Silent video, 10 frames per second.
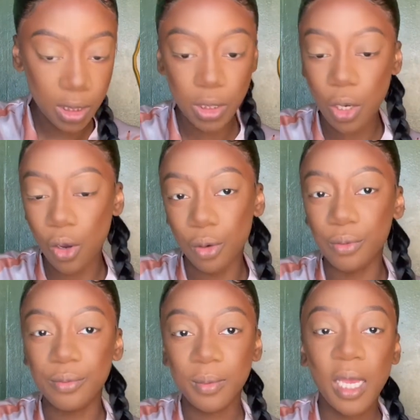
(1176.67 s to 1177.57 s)
So
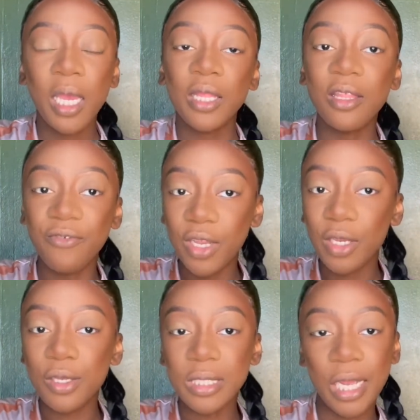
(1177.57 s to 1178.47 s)
the
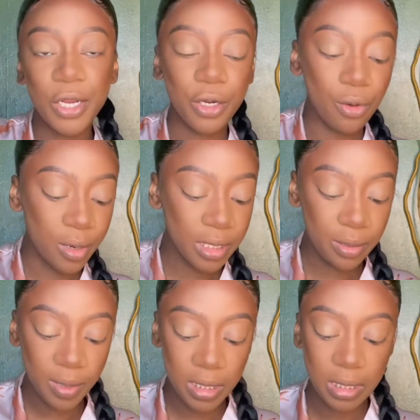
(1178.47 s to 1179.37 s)
videos that you're going to
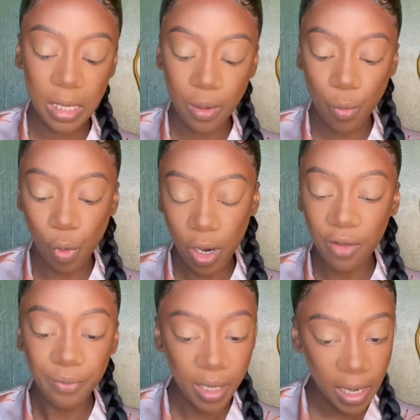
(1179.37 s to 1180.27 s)
be seeing more
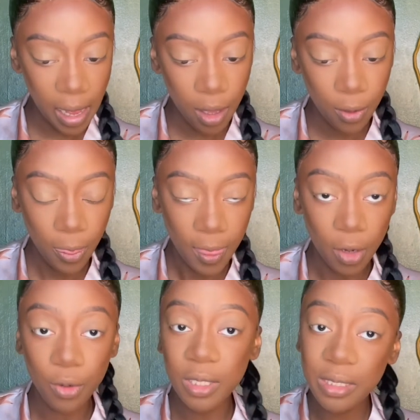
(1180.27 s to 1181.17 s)
of me now are
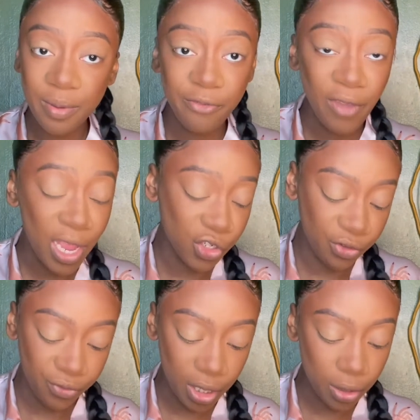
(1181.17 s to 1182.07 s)
going to be fashion
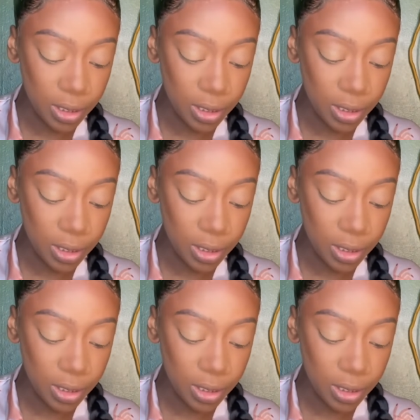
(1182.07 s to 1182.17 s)
videos,